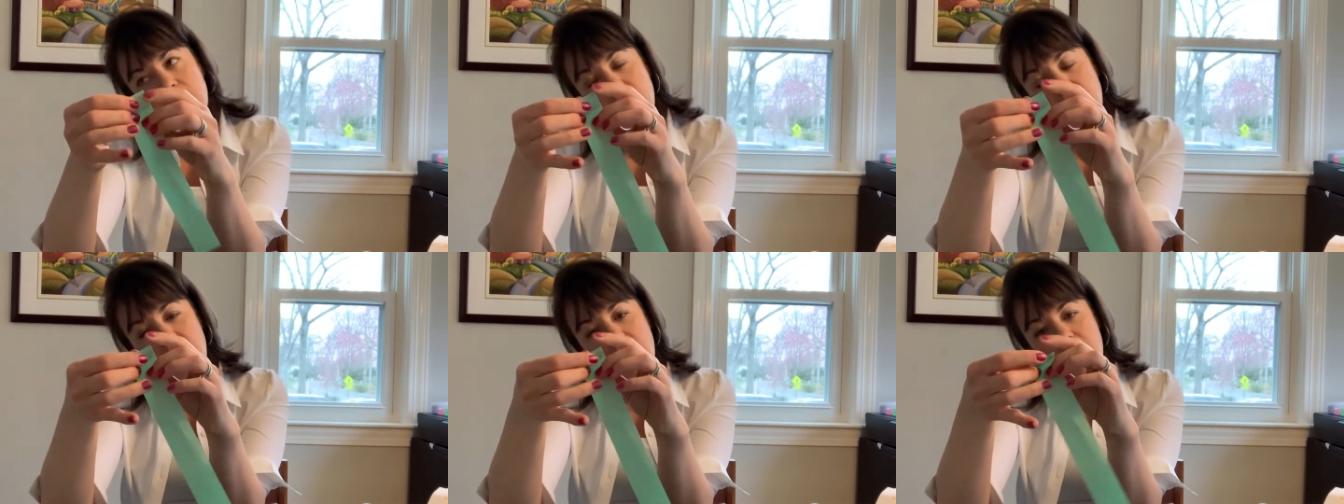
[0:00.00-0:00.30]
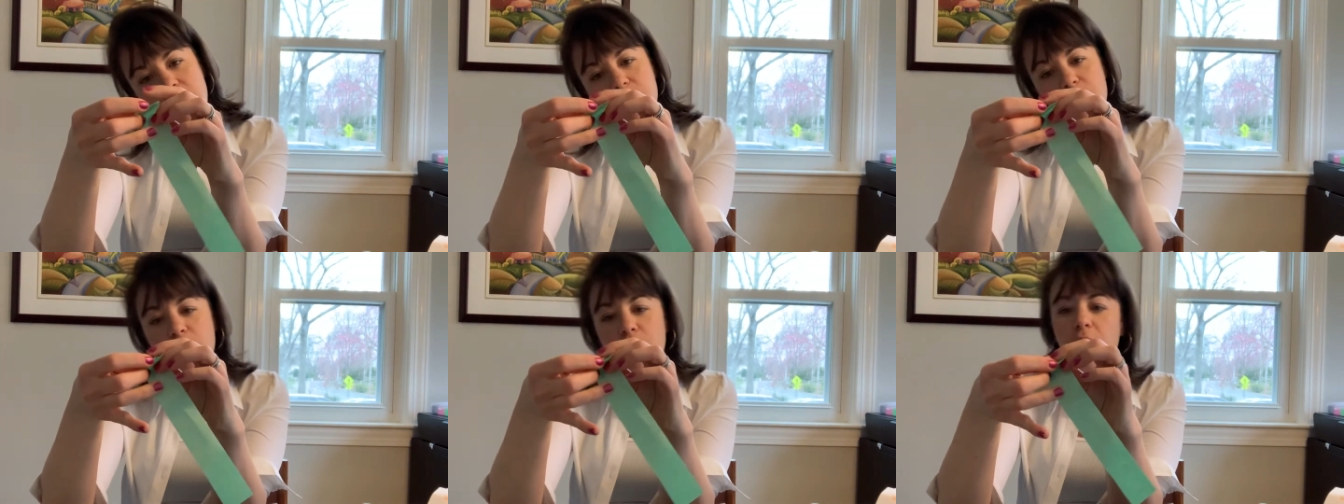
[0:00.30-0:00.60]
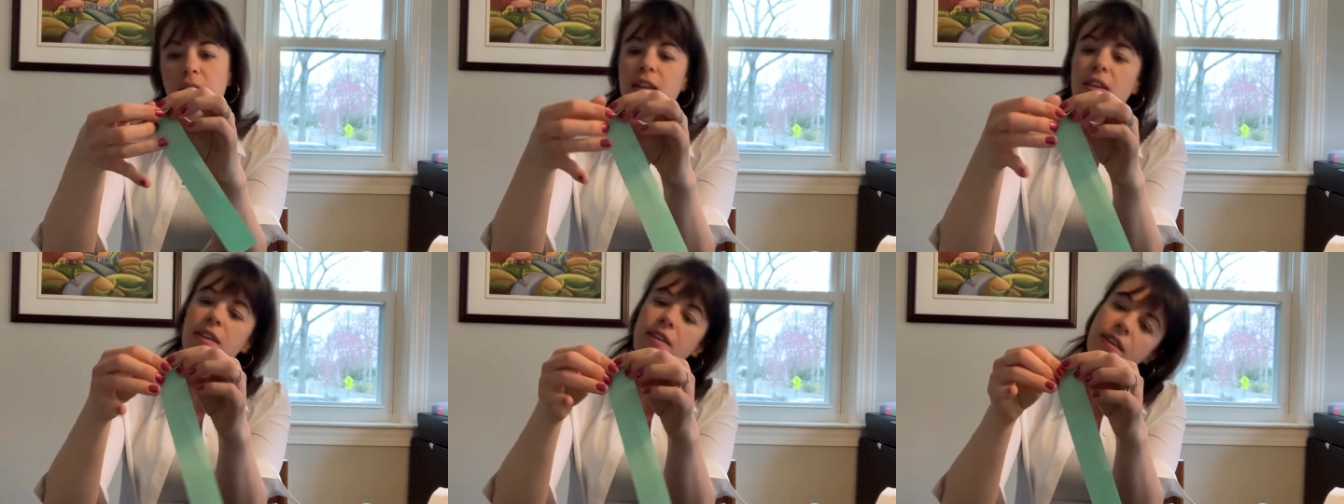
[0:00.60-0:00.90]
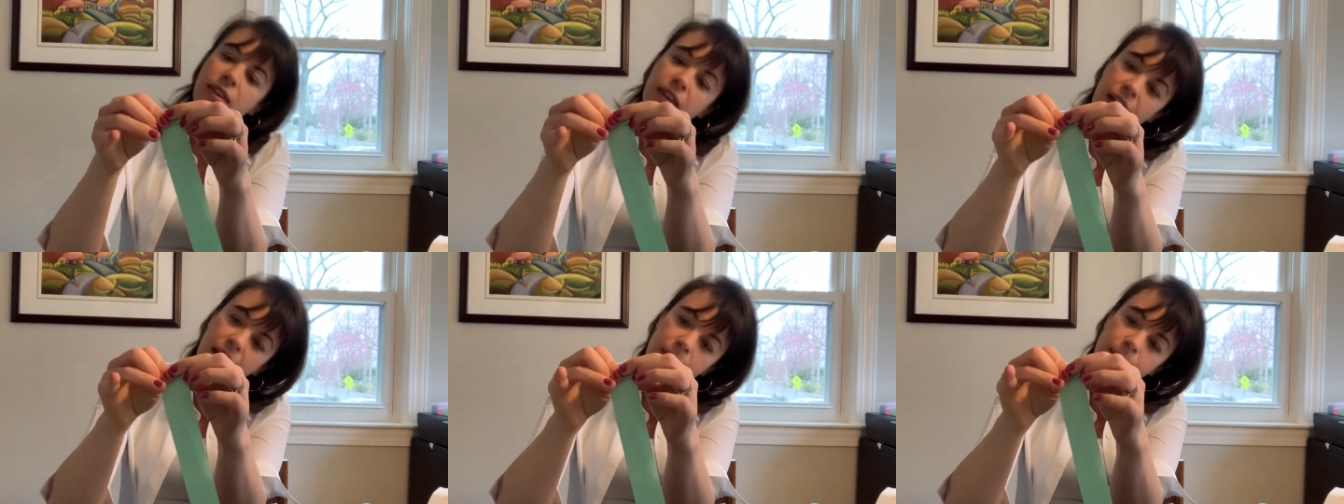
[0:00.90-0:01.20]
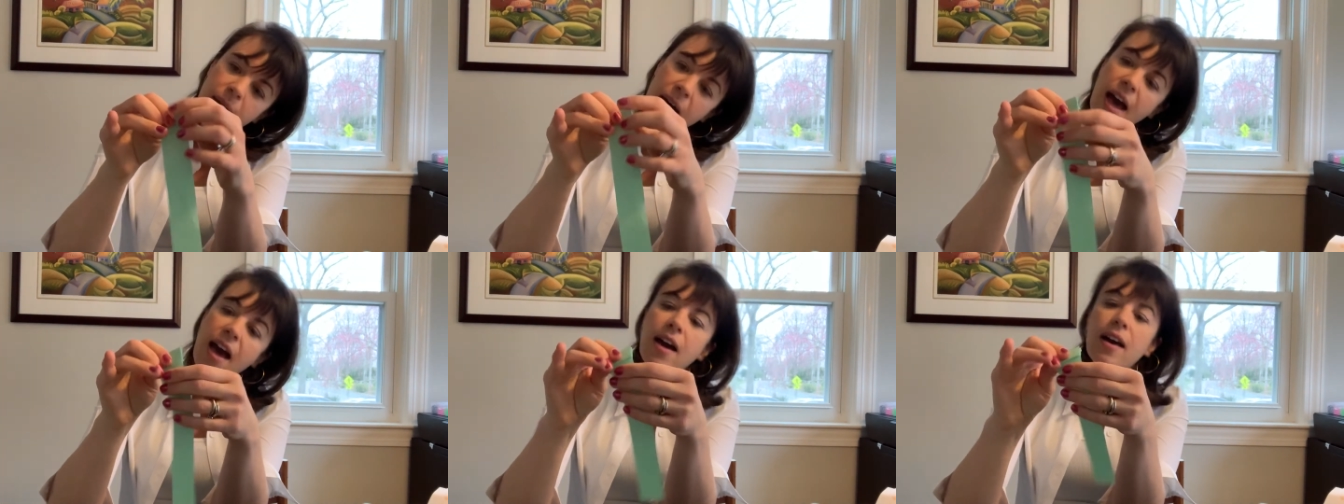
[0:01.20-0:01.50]
and forth and
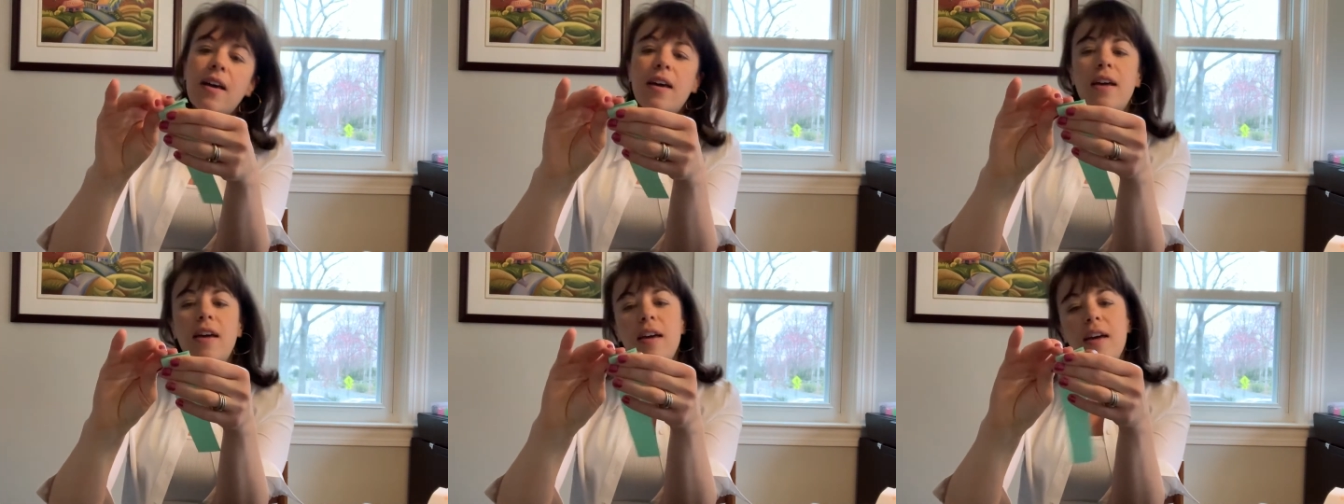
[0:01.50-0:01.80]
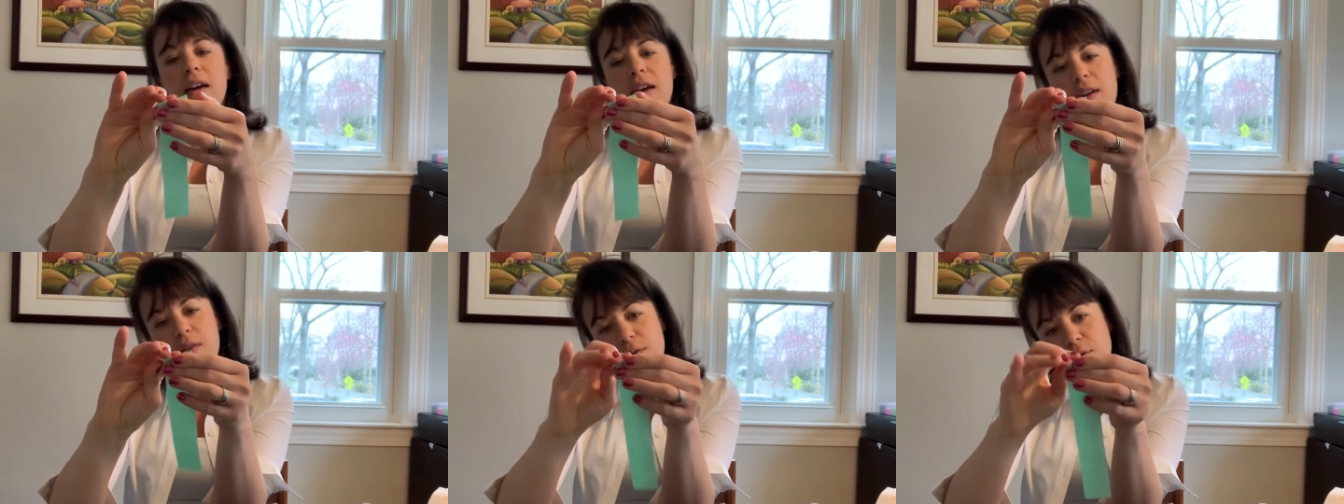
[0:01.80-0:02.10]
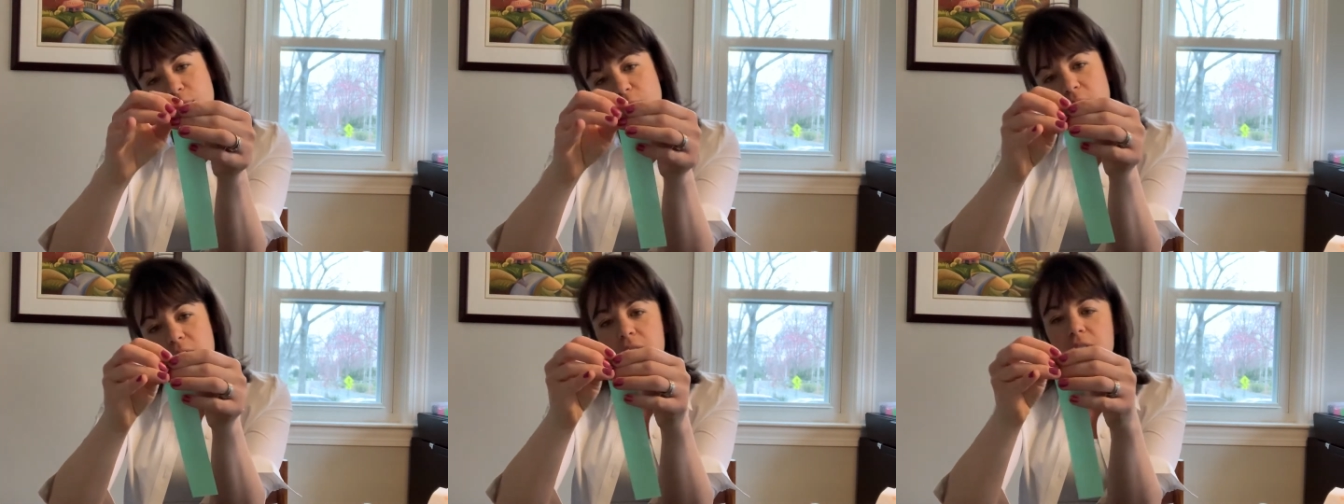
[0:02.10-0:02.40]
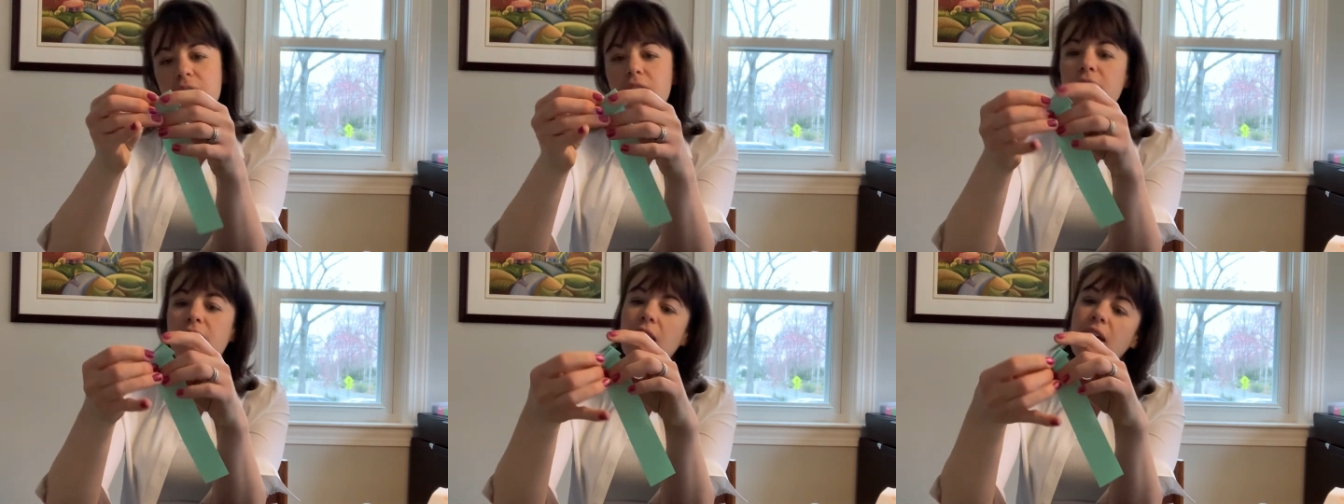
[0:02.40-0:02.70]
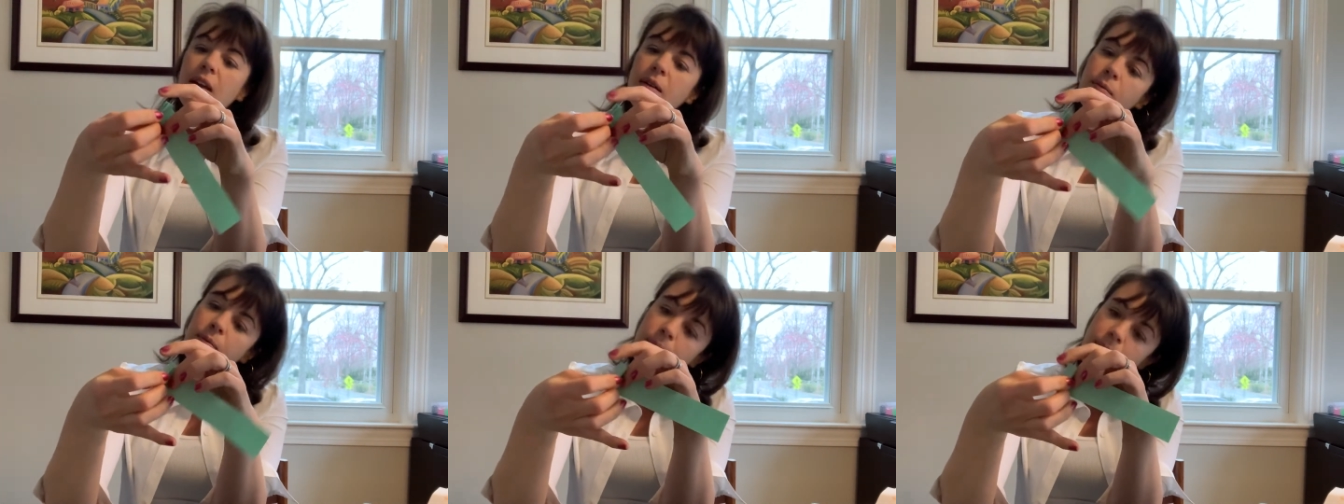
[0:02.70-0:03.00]
back and forth
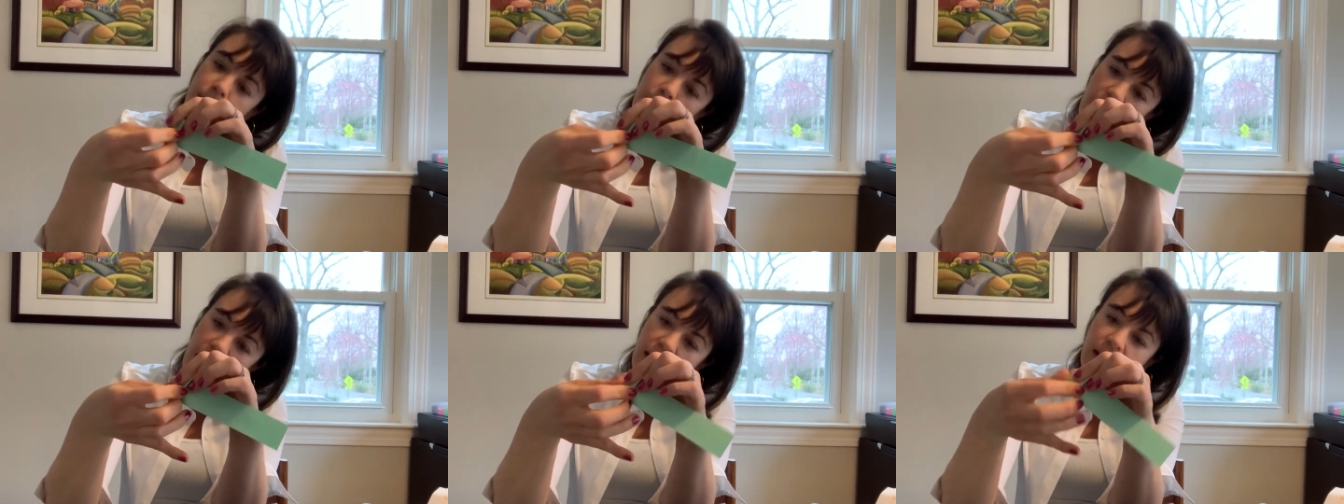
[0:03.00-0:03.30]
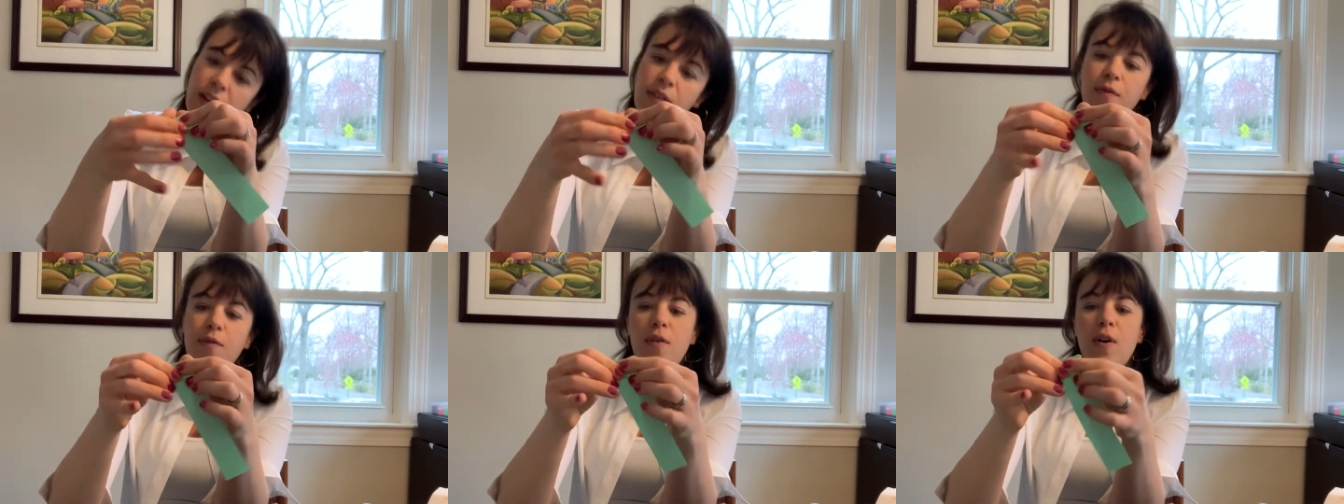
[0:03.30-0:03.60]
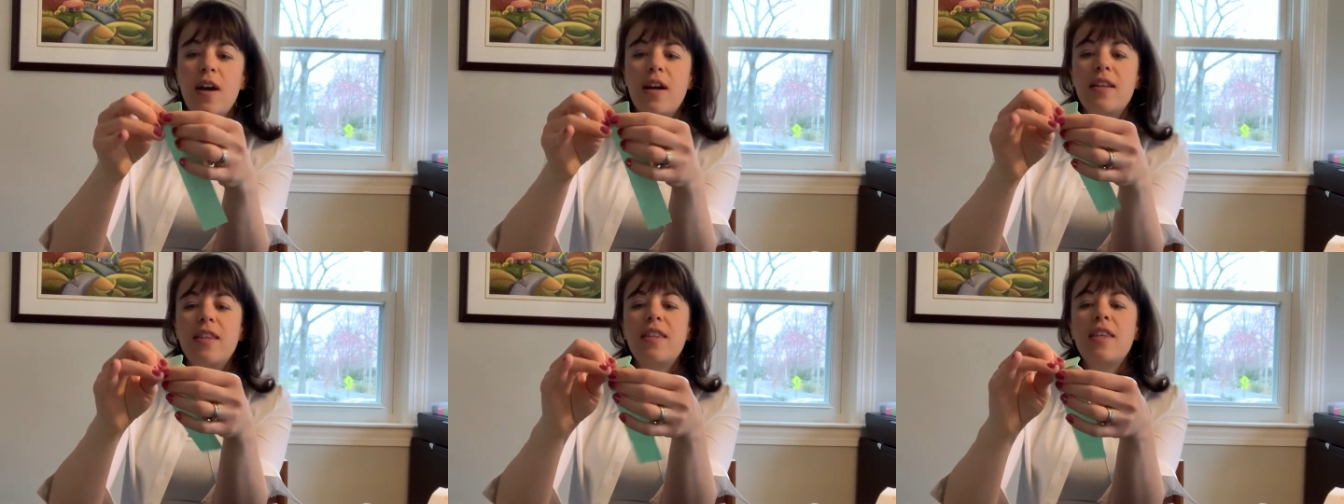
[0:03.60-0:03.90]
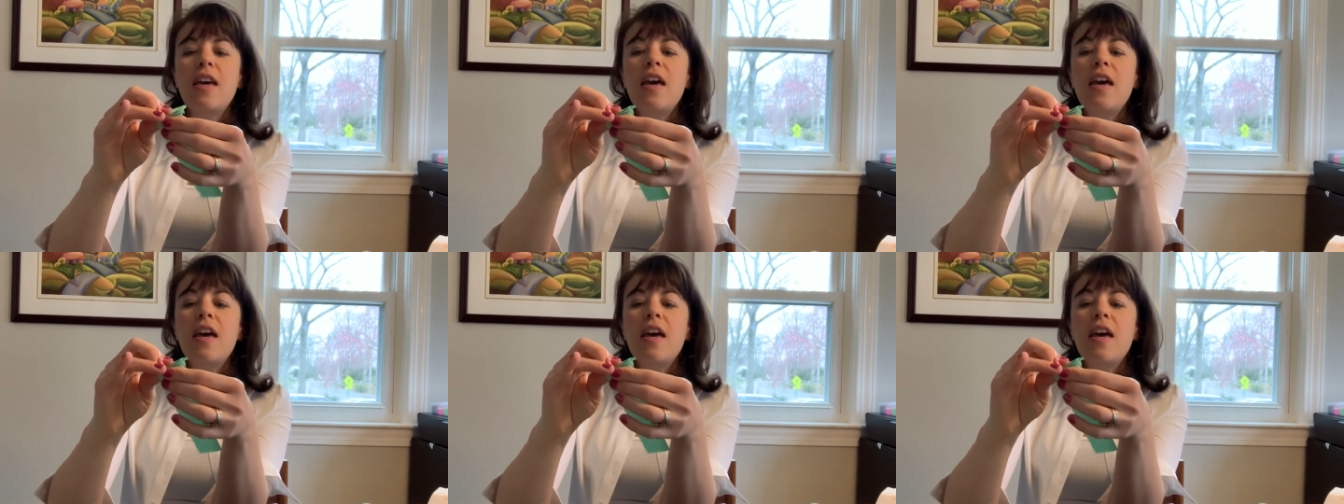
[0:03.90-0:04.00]
and back and forth.